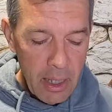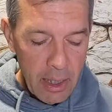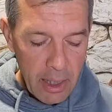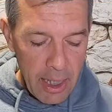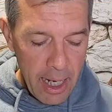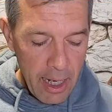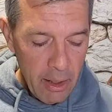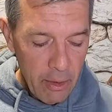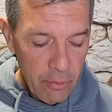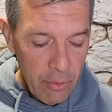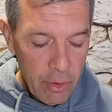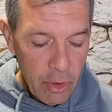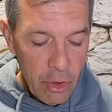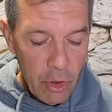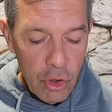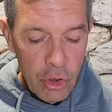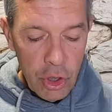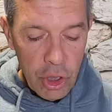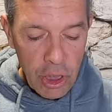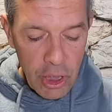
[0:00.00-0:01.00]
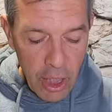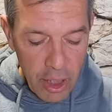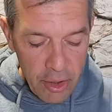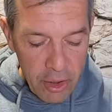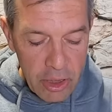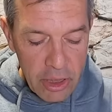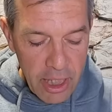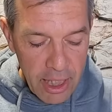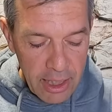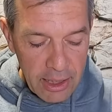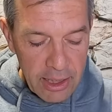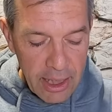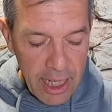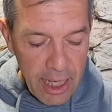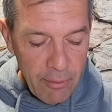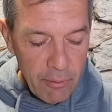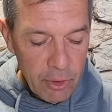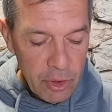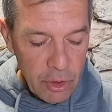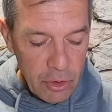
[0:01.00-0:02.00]
Now, the other thing that
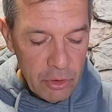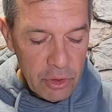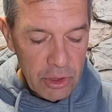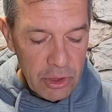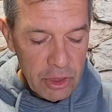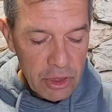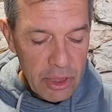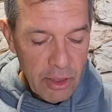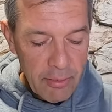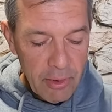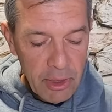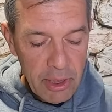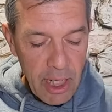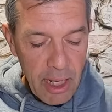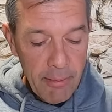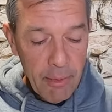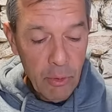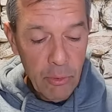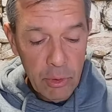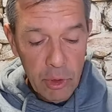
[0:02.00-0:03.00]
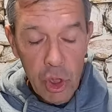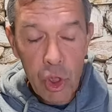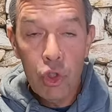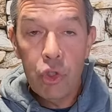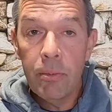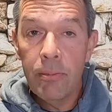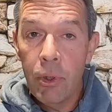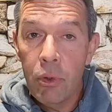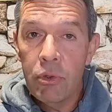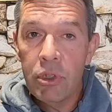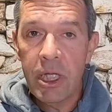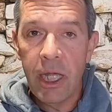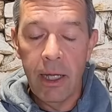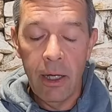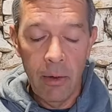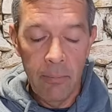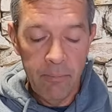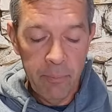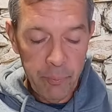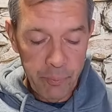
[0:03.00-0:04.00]
I will use in the summertime, I will use a boot
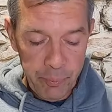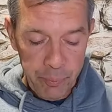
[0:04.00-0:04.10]
tail,